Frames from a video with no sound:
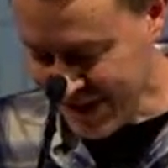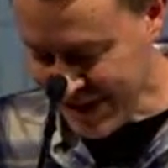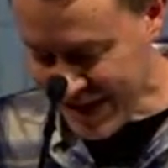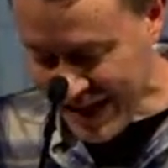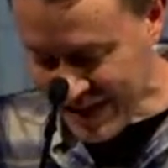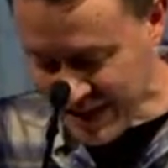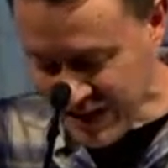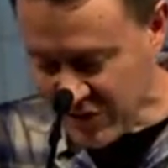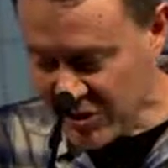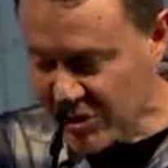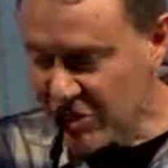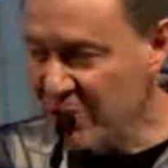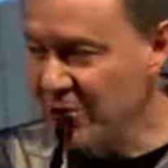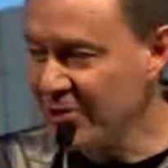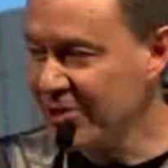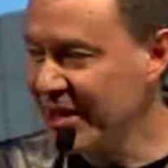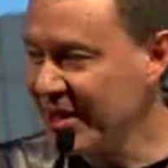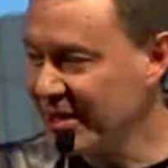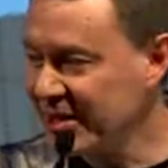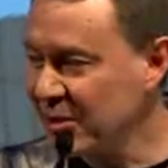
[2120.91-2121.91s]
And yet the New
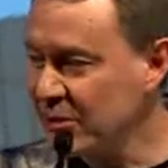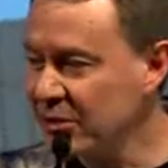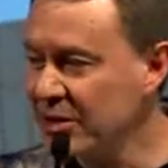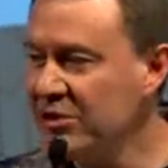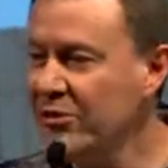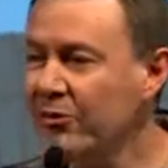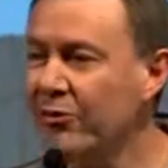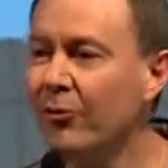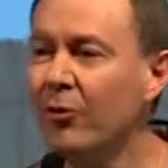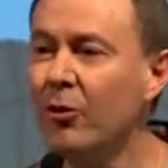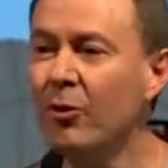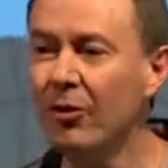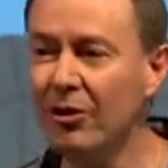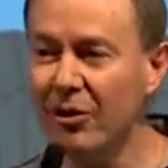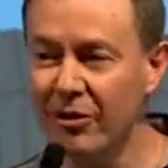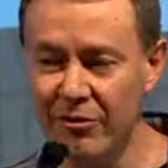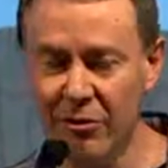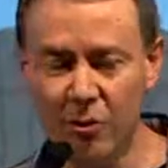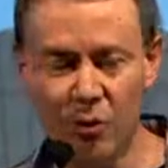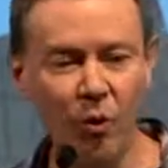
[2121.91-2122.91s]
Testament is full
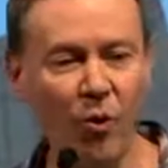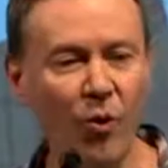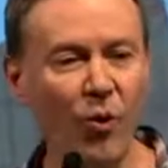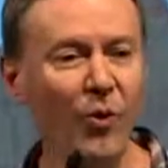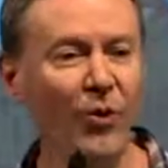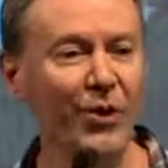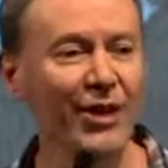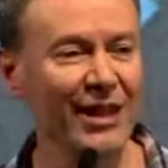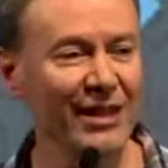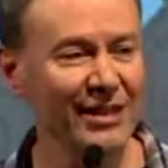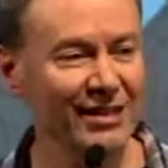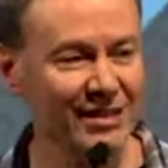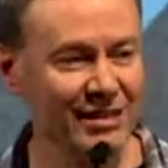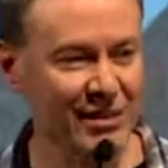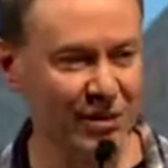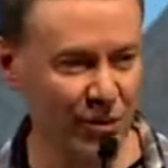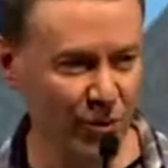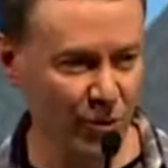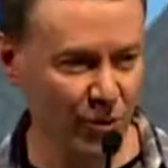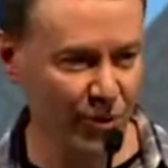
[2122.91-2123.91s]
of warnings
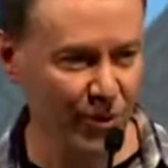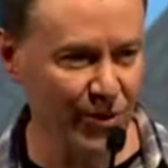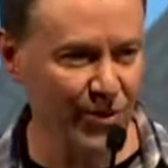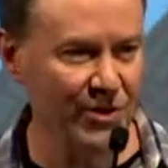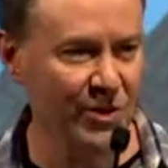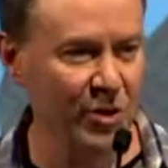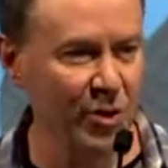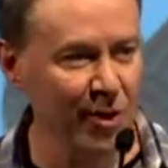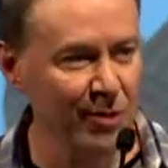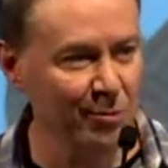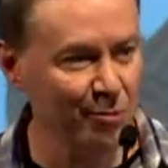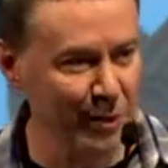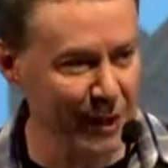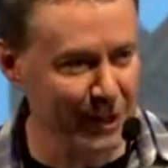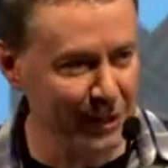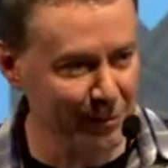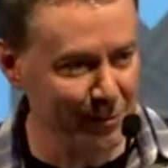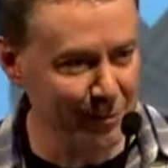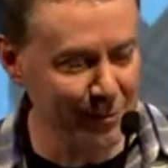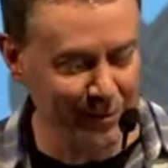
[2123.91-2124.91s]
towards God
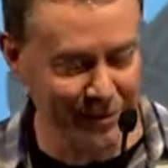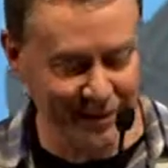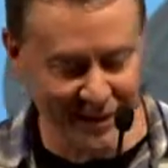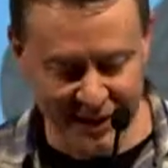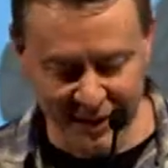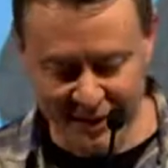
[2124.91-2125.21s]
people